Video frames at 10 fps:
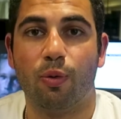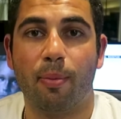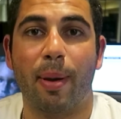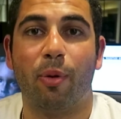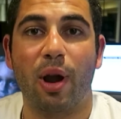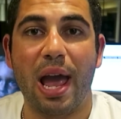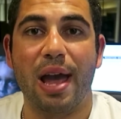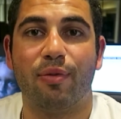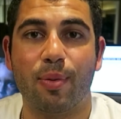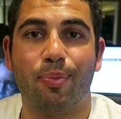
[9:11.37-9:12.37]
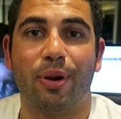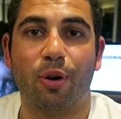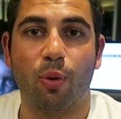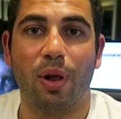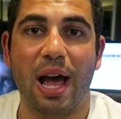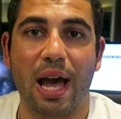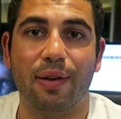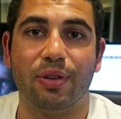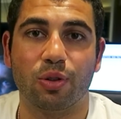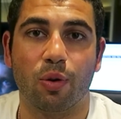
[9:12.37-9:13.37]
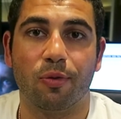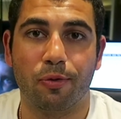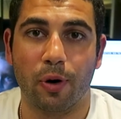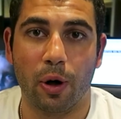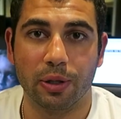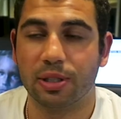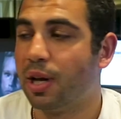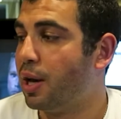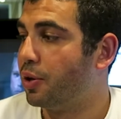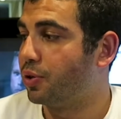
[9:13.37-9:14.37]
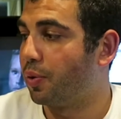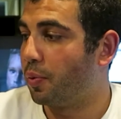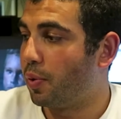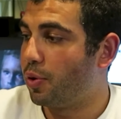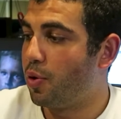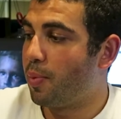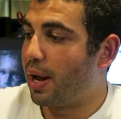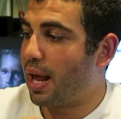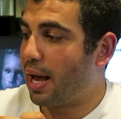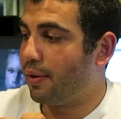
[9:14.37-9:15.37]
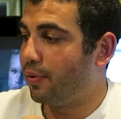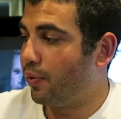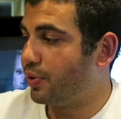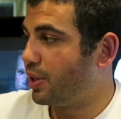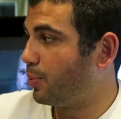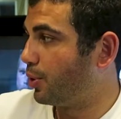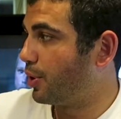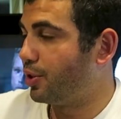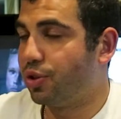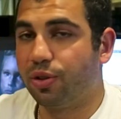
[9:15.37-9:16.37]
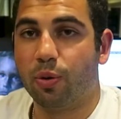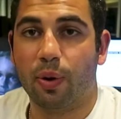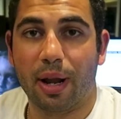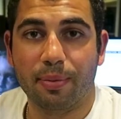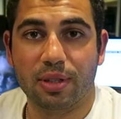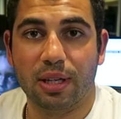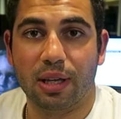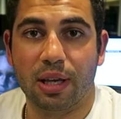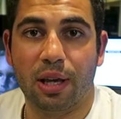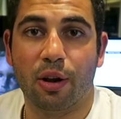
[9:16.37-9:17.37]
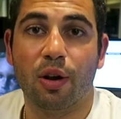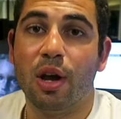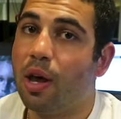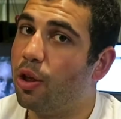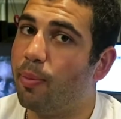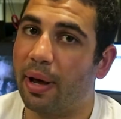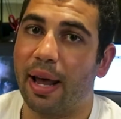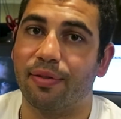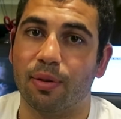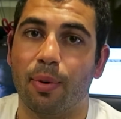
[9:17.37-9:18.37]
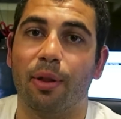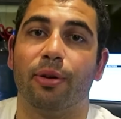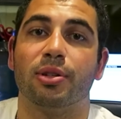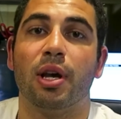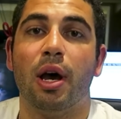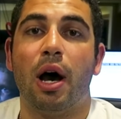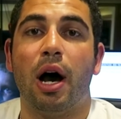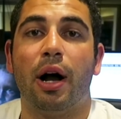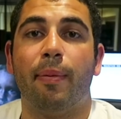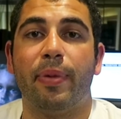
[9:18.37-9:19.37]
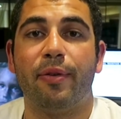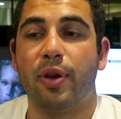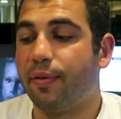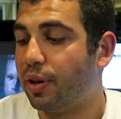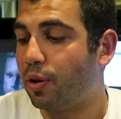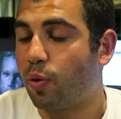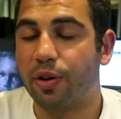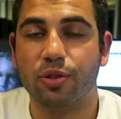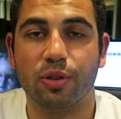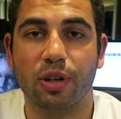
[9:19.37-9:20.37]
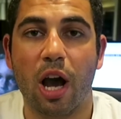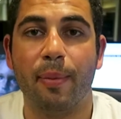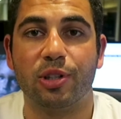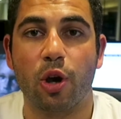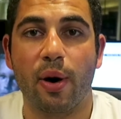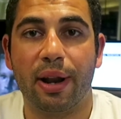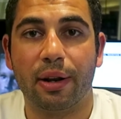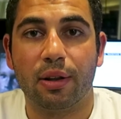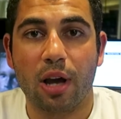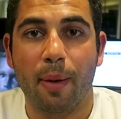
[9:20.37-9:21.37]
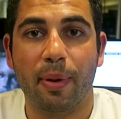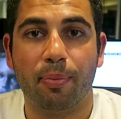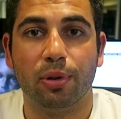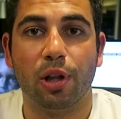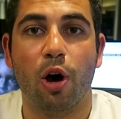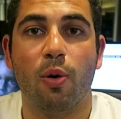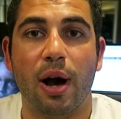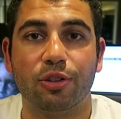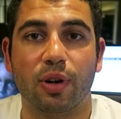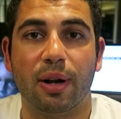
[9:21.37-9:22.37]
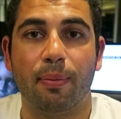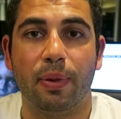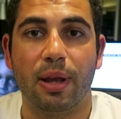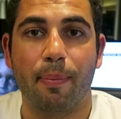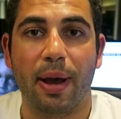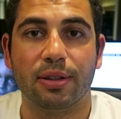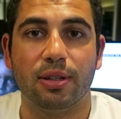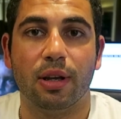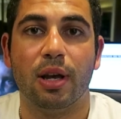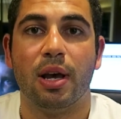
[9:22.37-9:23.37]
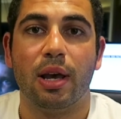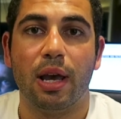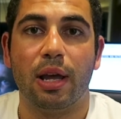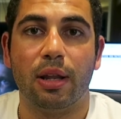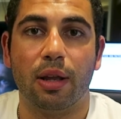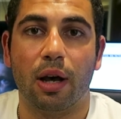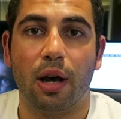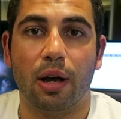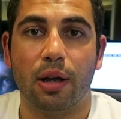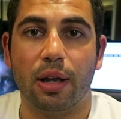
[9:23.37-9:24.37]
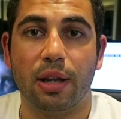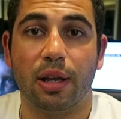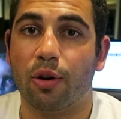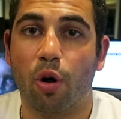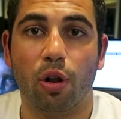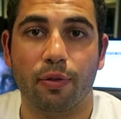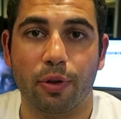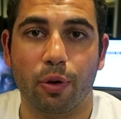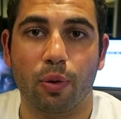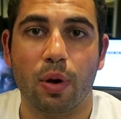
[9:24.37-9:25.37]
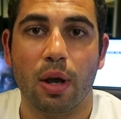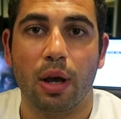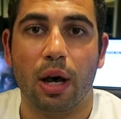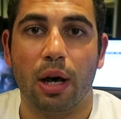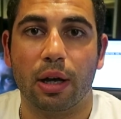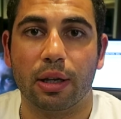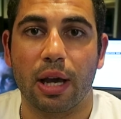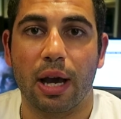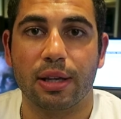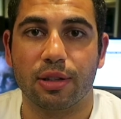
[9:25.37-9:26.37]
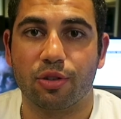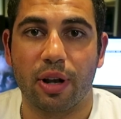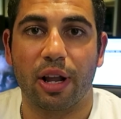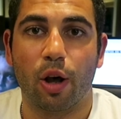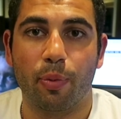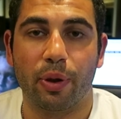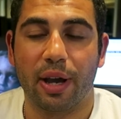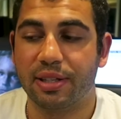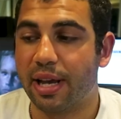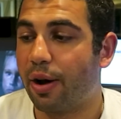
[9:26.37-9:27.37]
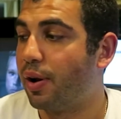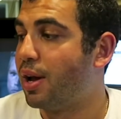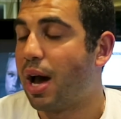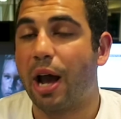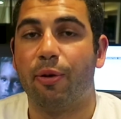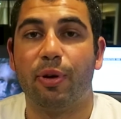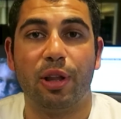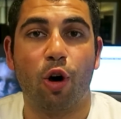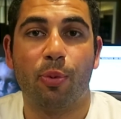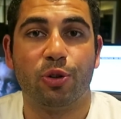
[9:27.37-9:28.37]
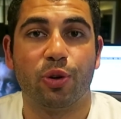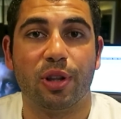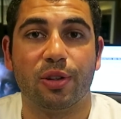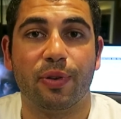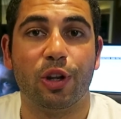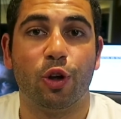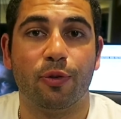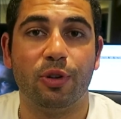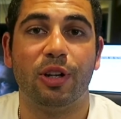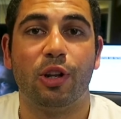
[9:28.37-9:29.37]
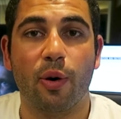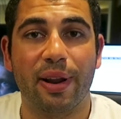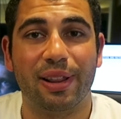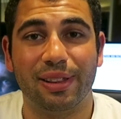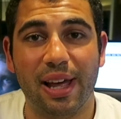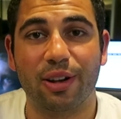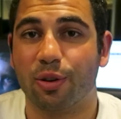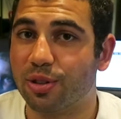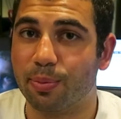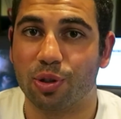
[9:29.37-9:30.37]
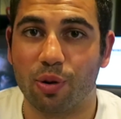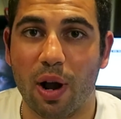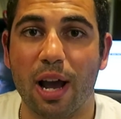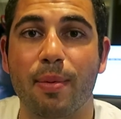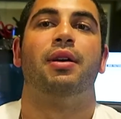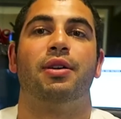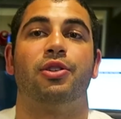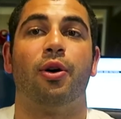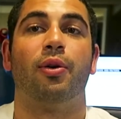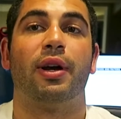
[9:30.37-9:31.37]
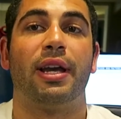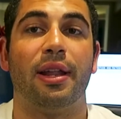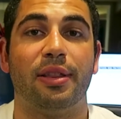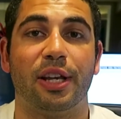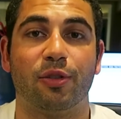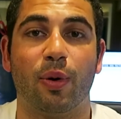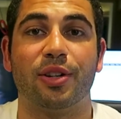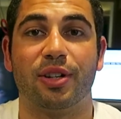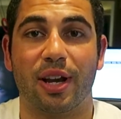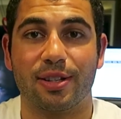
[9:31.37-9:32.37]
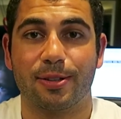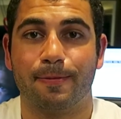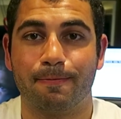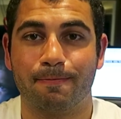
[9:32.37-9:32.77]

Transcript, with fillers: Remember, every printer will have its own faults. So you might have similar issues to what I'm seeing here. You might have some others. Um, if you have any questions or comments, go ahead and comment below. I'll try to get back to any, uh, any and all of you uh, guys and try to help you guys out. I really hope you enjoyed this video. If you did, go ahead and like or subscribe. So again, thanks for watching, guys.